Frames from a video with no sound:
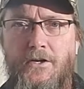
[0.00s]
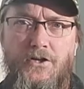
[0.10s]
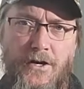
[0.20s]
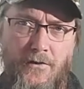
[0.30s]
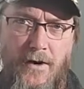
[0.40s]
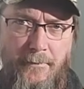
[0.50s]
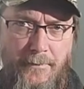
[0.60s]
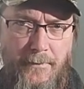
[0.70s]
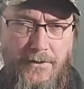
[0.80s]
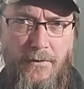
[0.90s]
a generator
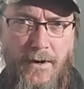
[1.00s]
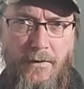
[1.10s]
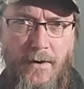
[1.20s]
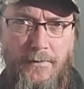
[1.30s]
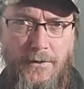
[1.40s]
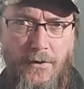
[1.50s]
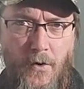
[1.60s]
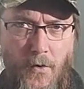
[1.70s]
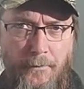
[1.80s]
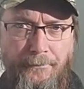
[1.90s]
up to your
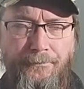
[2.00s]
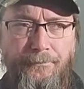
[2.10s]
home